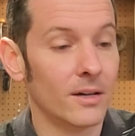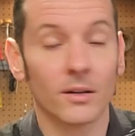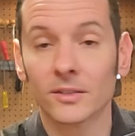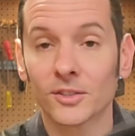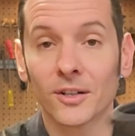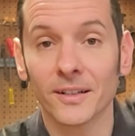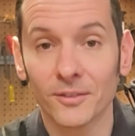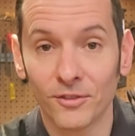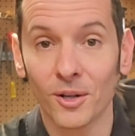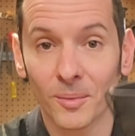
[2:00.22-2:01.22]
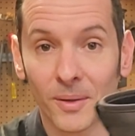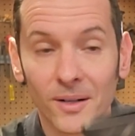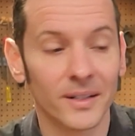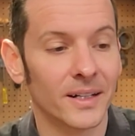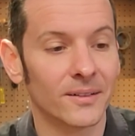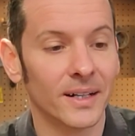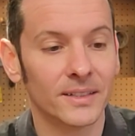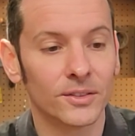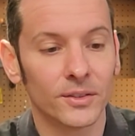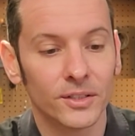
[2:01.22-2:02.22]
are starting to fall apart now,
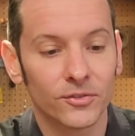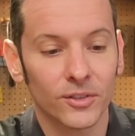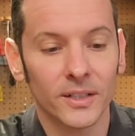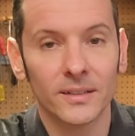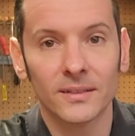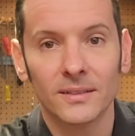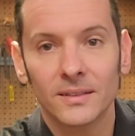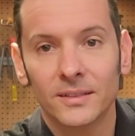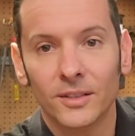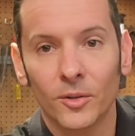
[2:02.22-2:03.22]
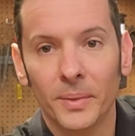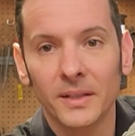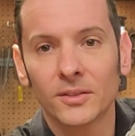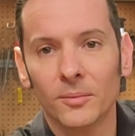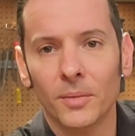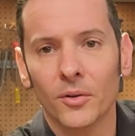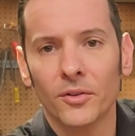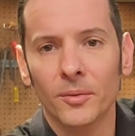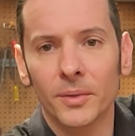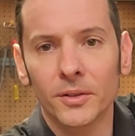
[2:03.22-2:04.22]
right? So this front toe piece on both
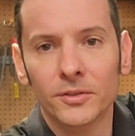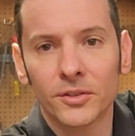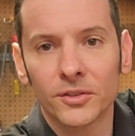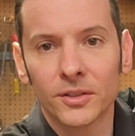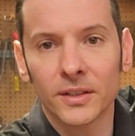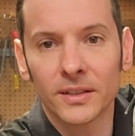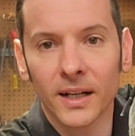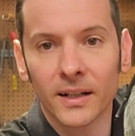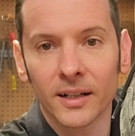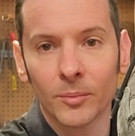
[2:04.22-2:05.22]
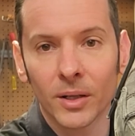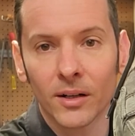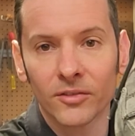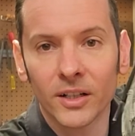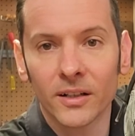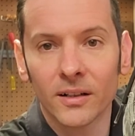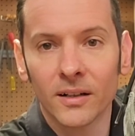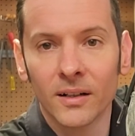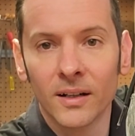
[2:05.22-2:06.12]
of the boots is kind of coming off here.